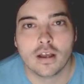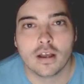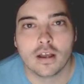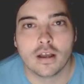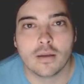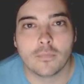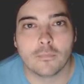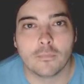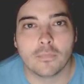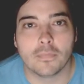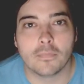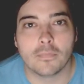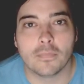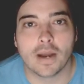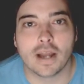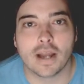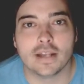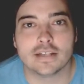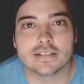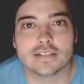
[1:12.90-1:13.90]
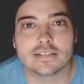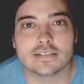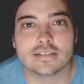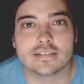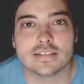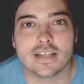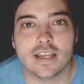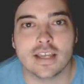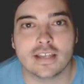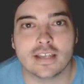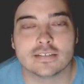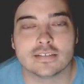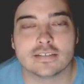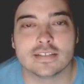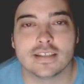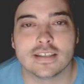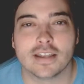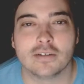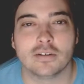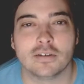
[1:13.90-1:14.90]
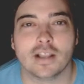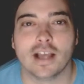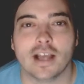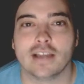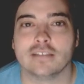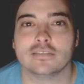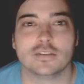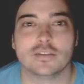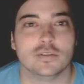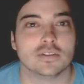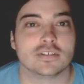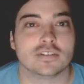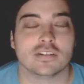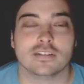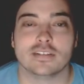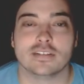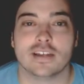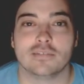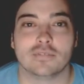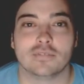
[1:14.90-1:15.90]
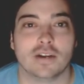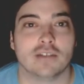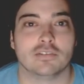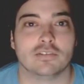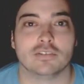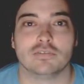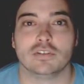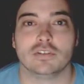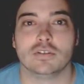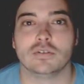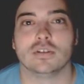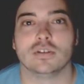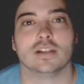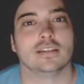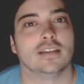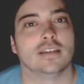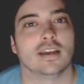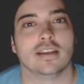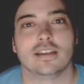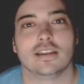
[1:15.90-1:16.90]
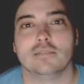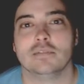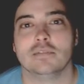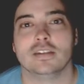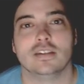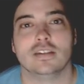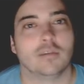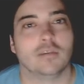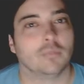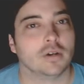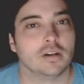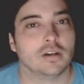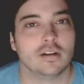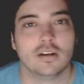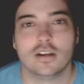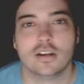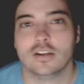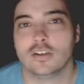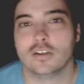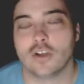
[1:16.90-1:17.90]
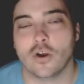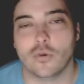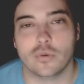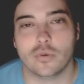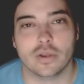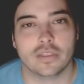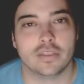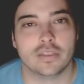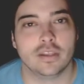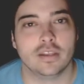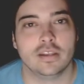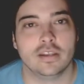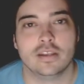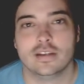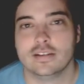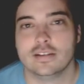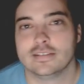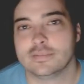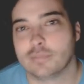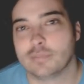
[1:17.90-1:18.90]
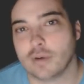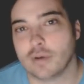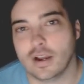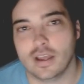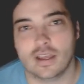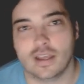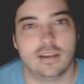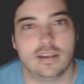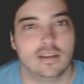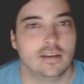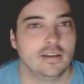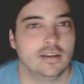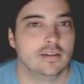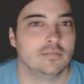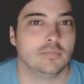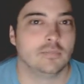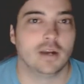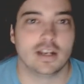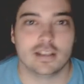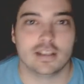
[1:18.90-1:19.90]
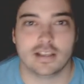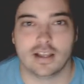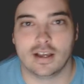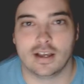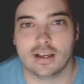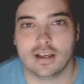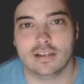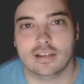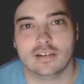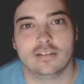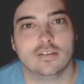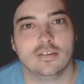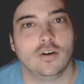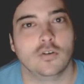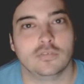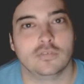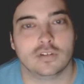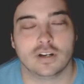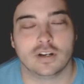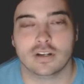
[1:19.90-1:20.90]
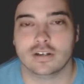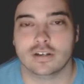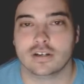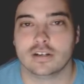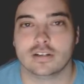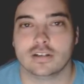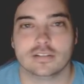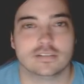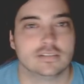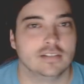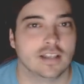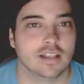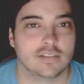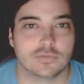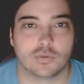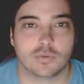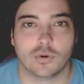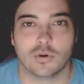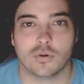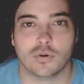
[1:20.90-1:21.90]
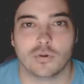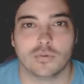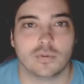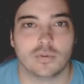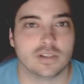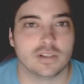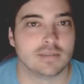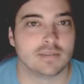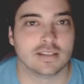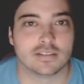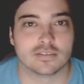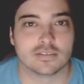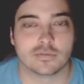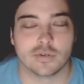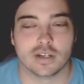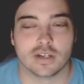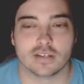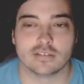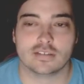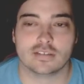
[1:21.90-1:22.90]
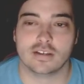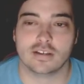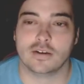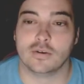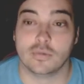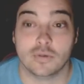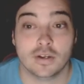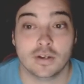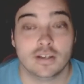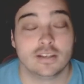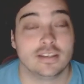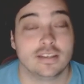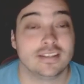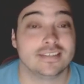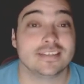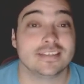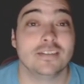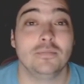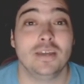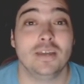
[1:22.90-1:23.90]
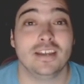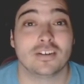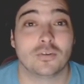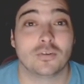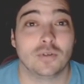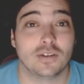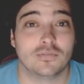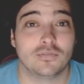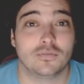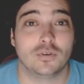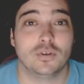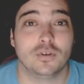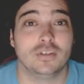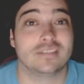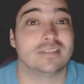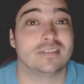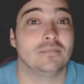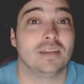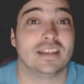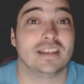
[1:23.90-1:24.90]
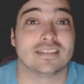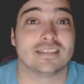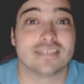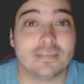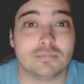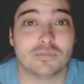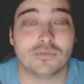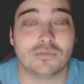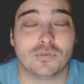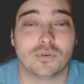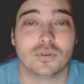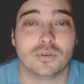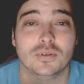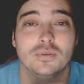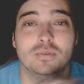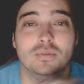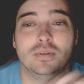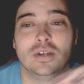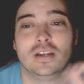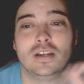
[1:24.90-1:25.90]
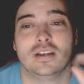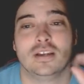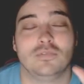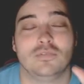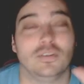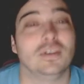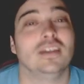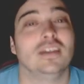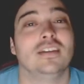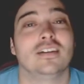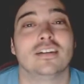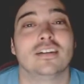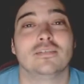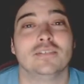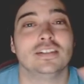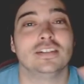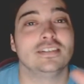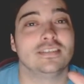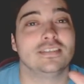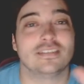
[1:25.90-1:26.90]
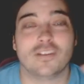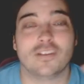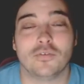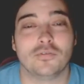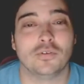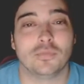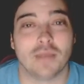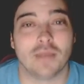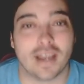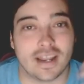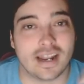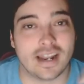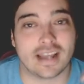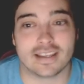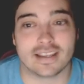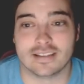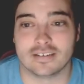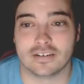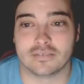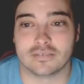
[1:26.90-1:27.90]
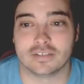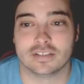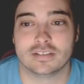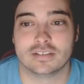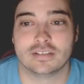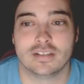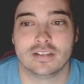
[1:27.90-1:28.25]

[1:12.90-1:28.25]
minus six, and they were like, dude, this is gonna take forever if you do it like that. Give me the number, go with it, spread, money line, over under, let's roll, let's make this quick. So this is gonna make it quick for you. It's gonna make it simple for you. If you get nervous, don't feel bad. I get nervous.